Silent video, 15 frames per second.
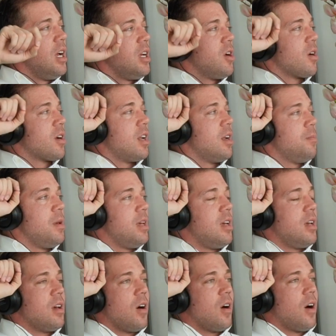You're going to
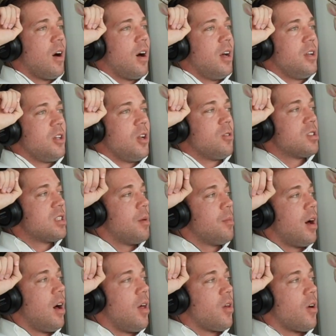be on,
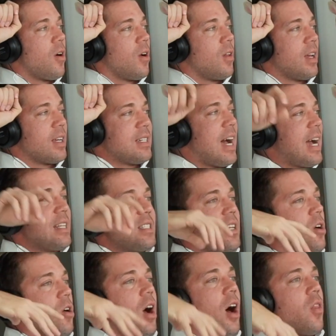some other like
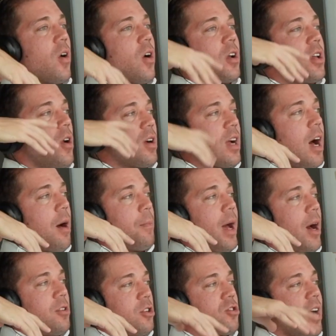niacin or other,
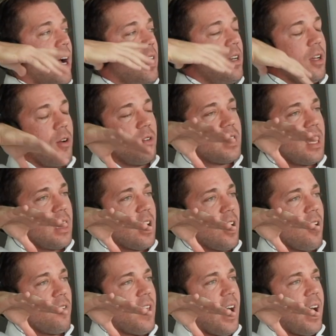compound to try and, take
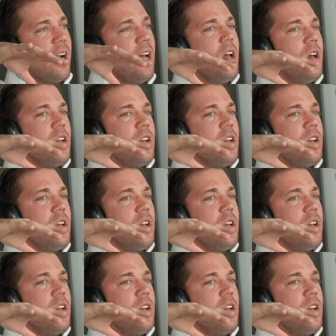care of that.